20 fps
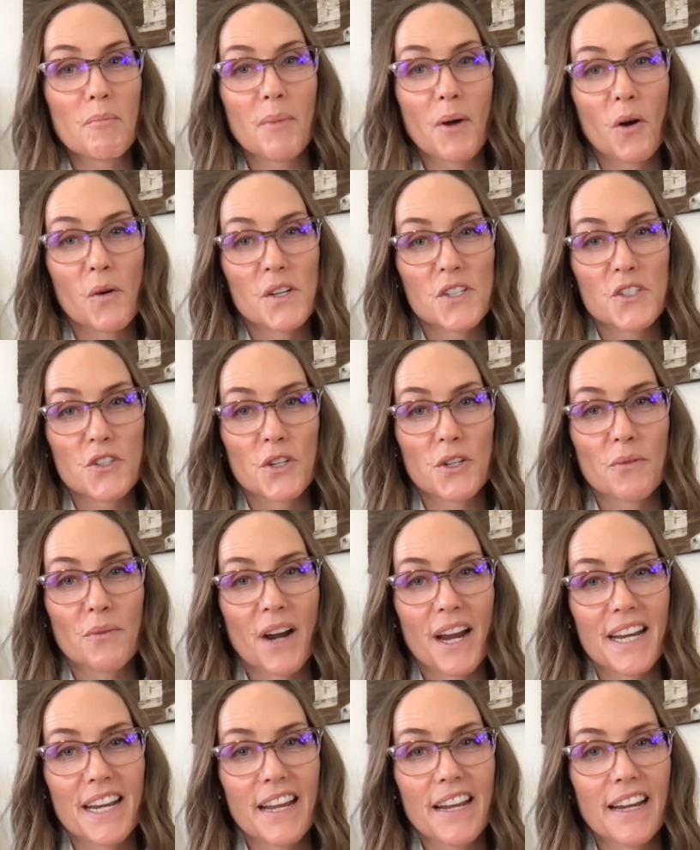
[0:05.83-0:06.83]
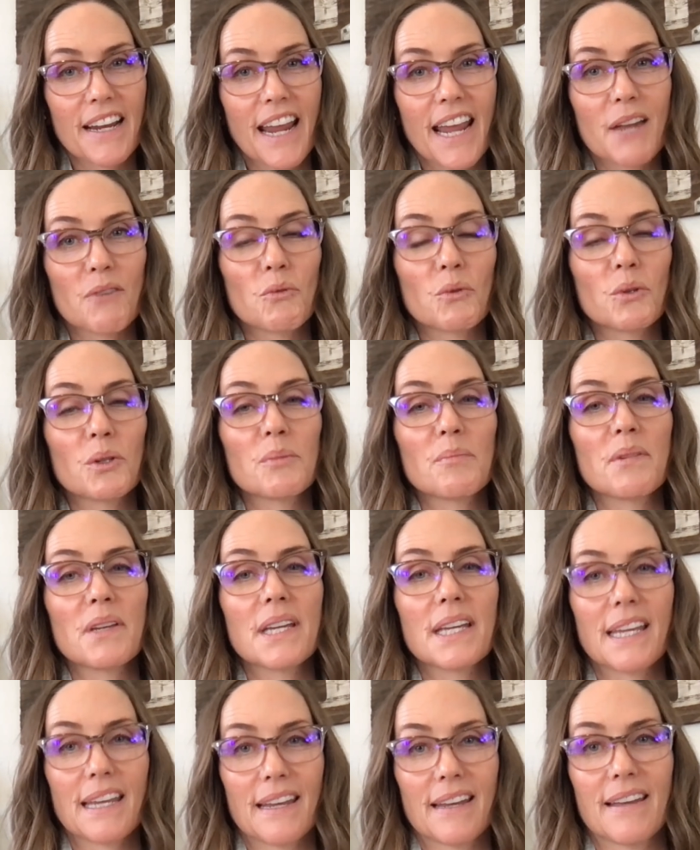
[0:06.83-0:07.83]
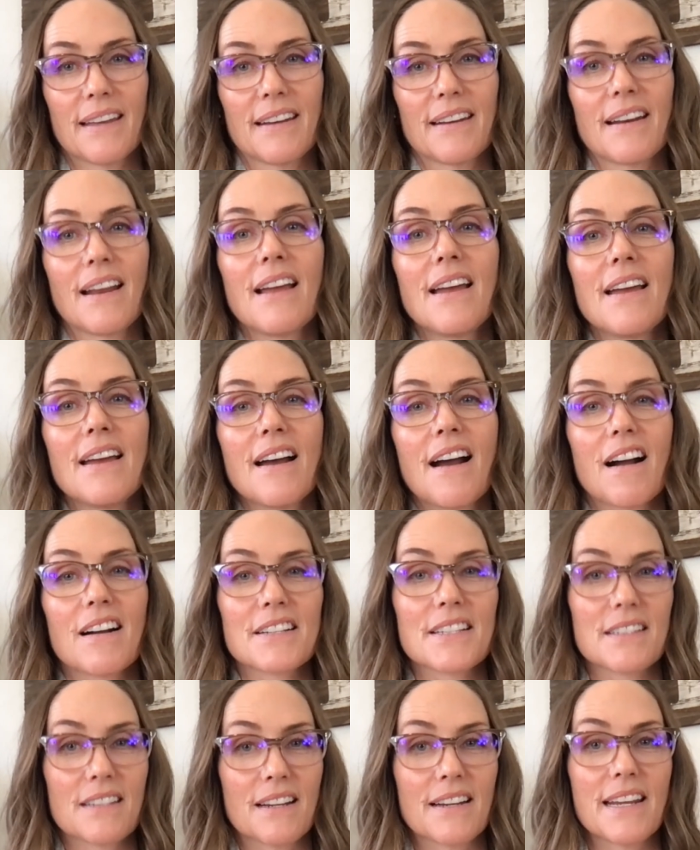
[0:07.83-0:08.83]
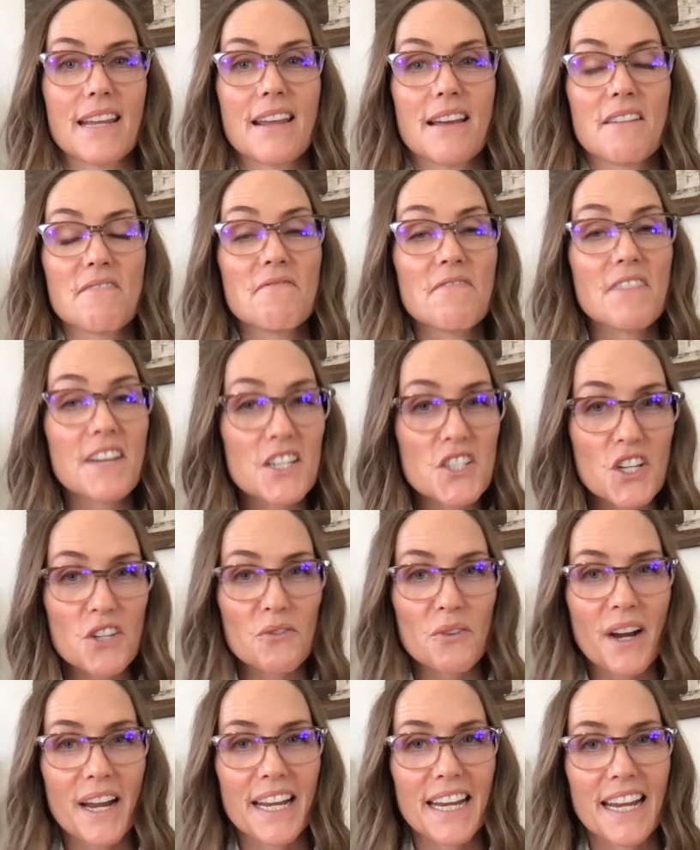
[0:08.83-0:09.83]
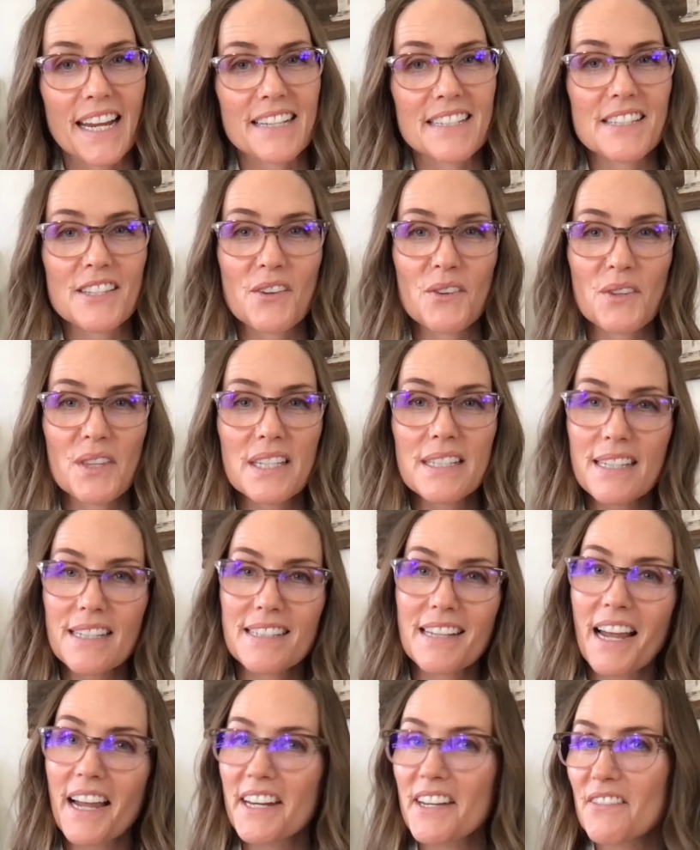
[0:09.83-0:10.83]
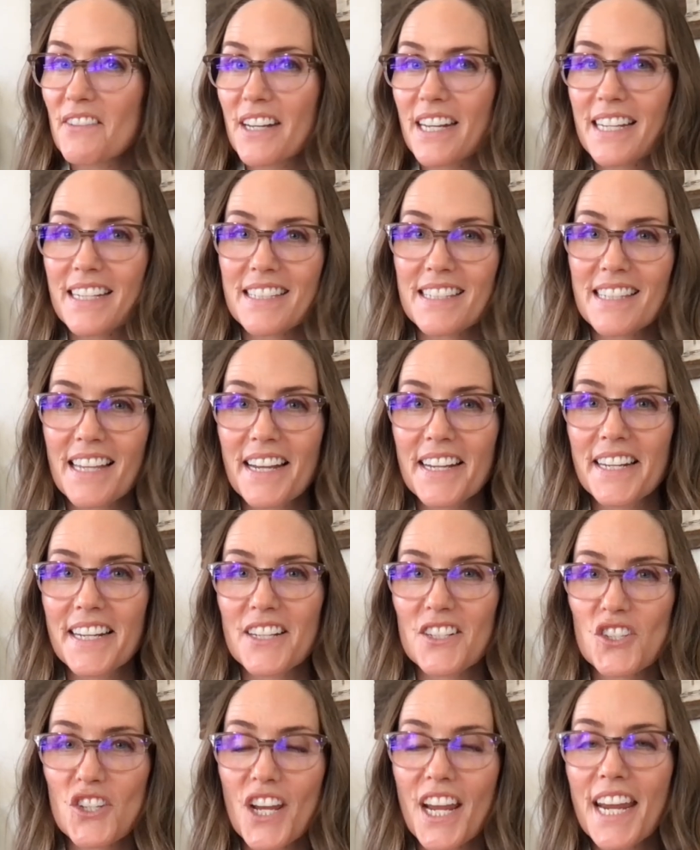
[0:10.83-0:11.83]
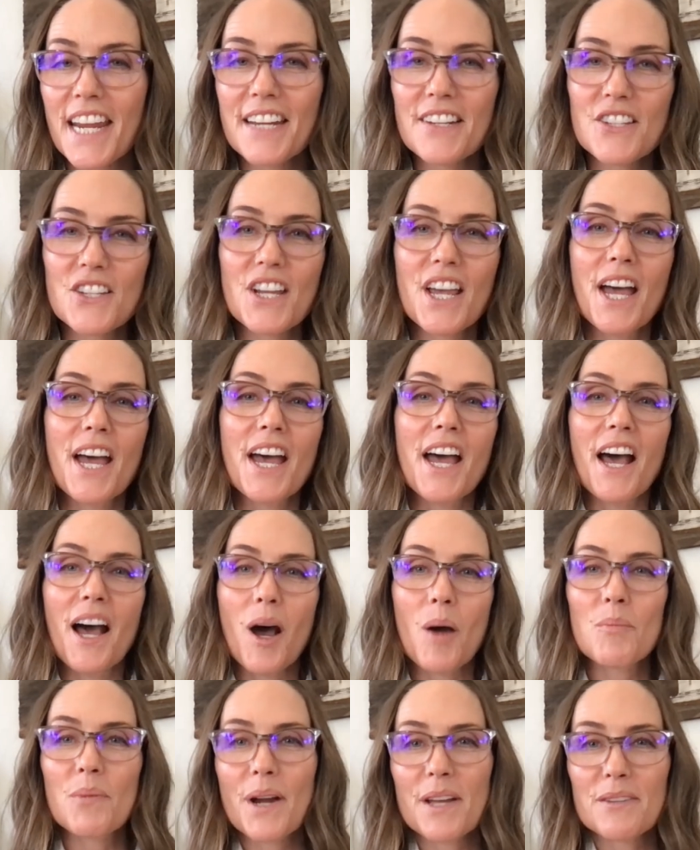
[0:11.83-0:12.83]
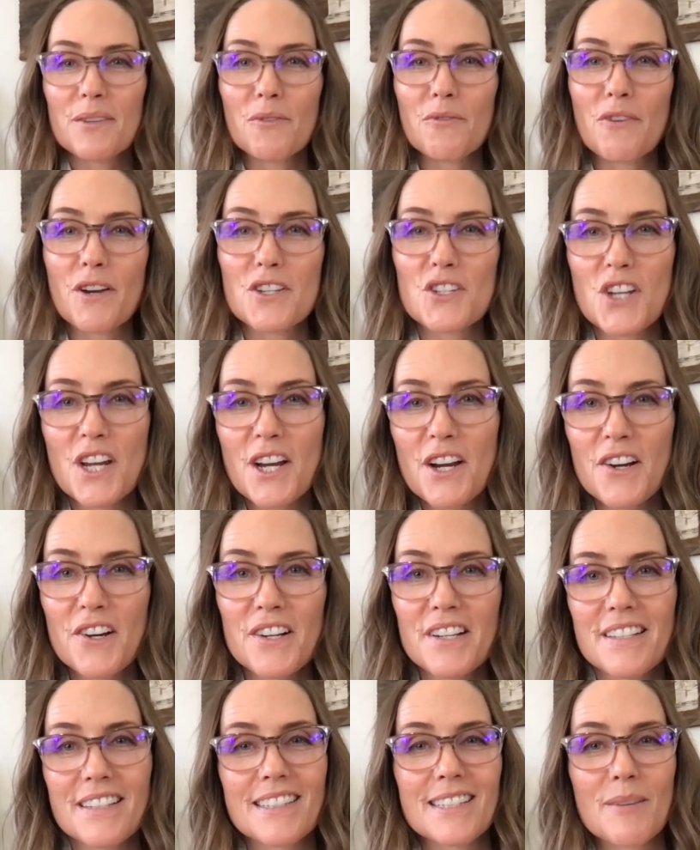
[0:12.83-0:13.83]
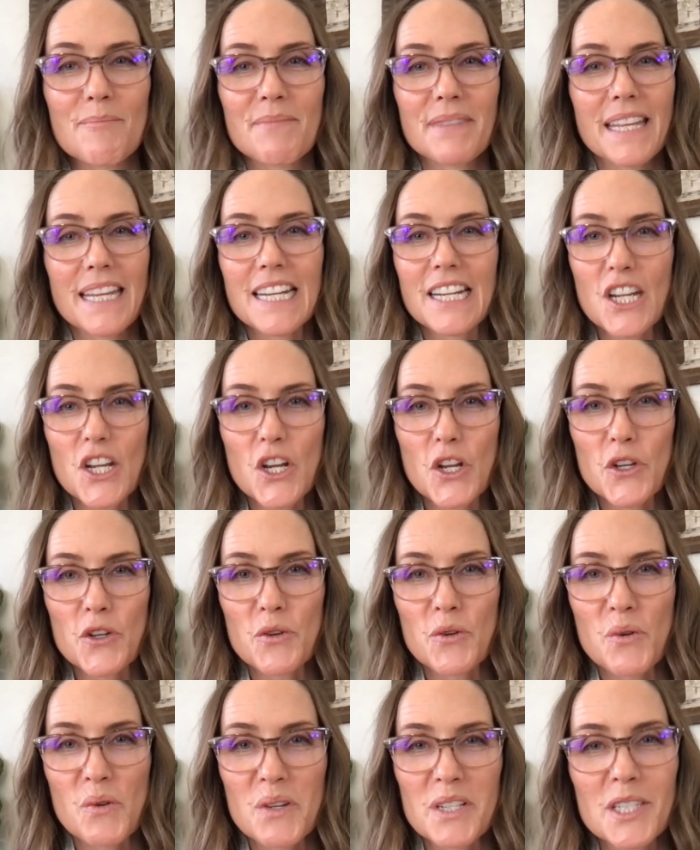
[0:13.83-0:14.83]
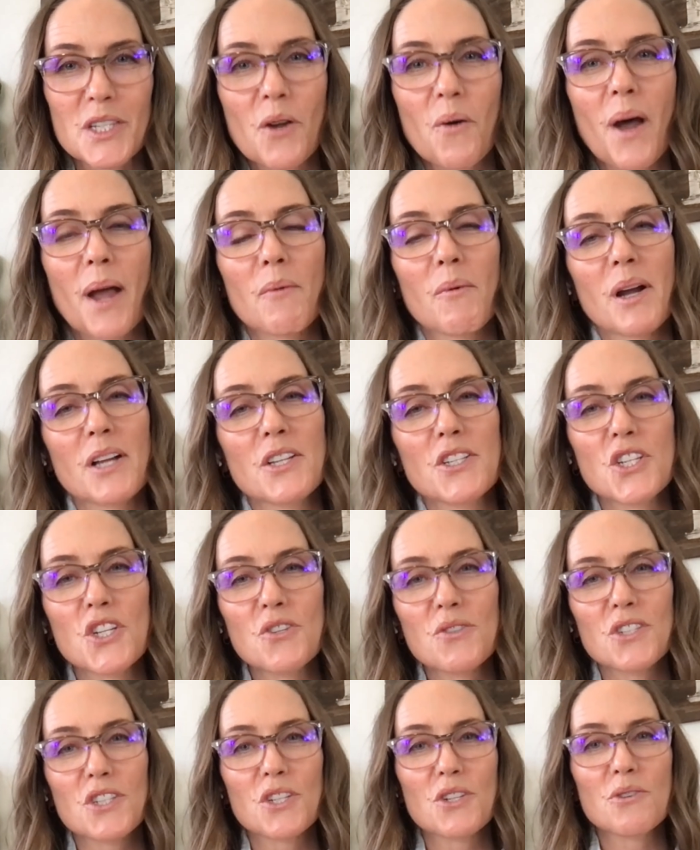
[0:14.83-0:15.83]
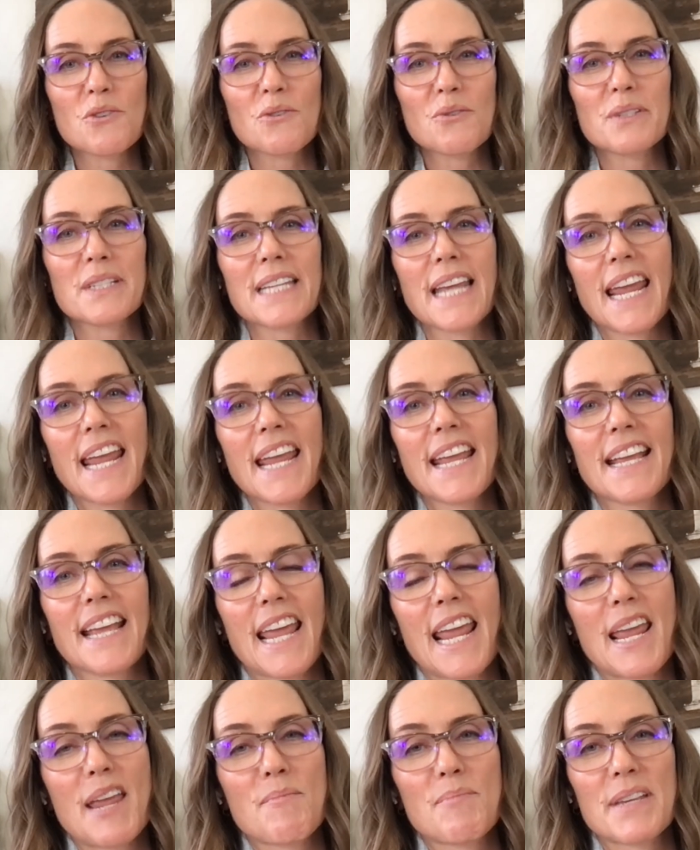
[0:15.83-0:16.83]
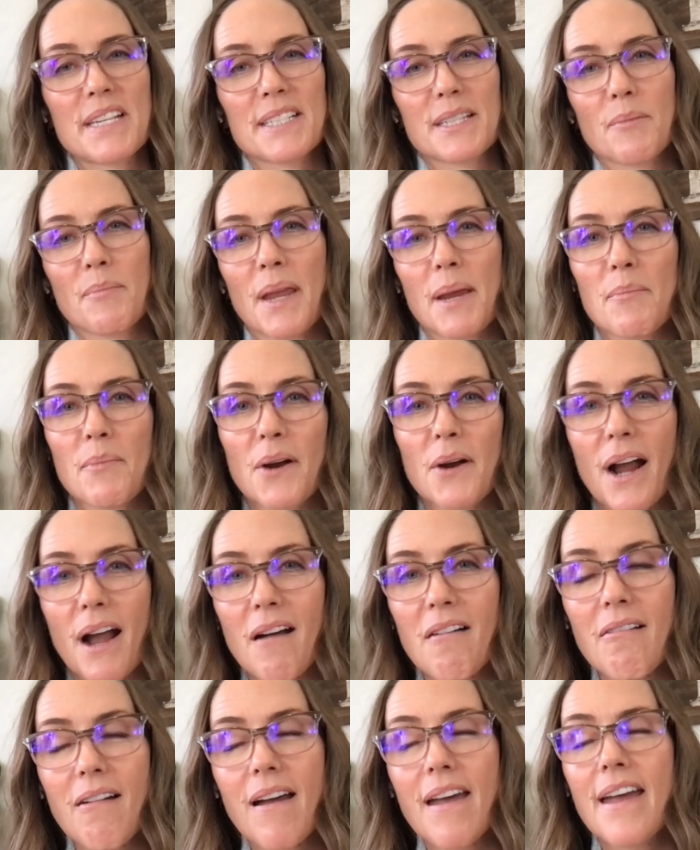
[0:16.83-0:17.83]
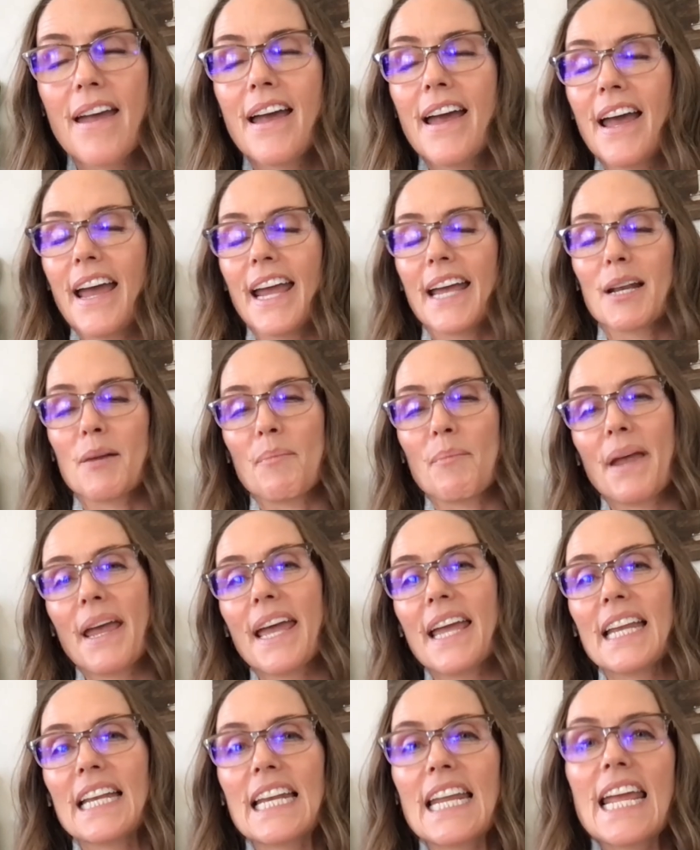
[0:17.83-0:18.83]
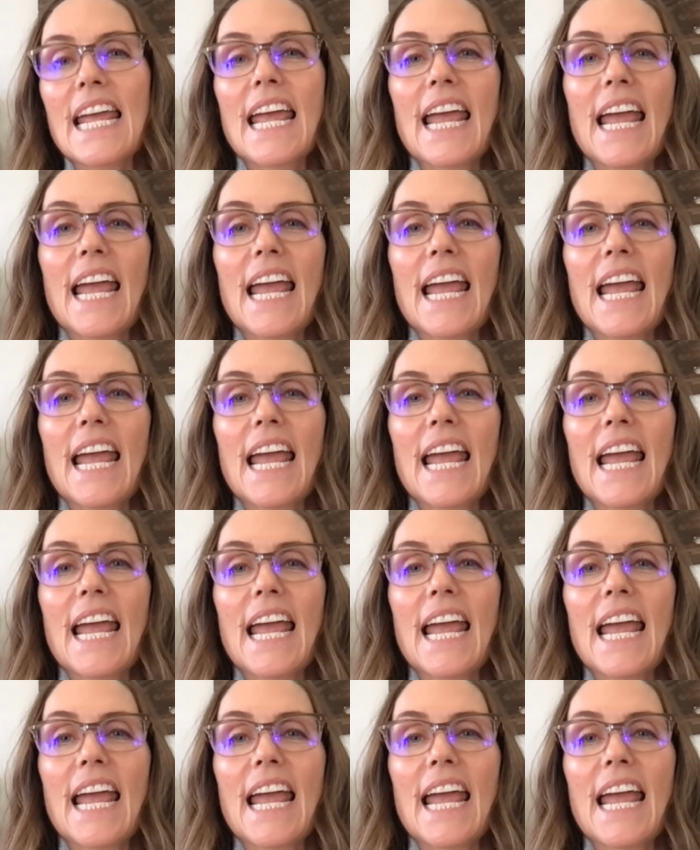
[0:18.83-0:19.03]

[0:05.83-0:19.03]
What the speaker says: poetry writing and we'll begin our study of fiction writing. So this is kind of an exciting change, a breath of fresh air, something new. So I want you to take a piece of paper out and a pen,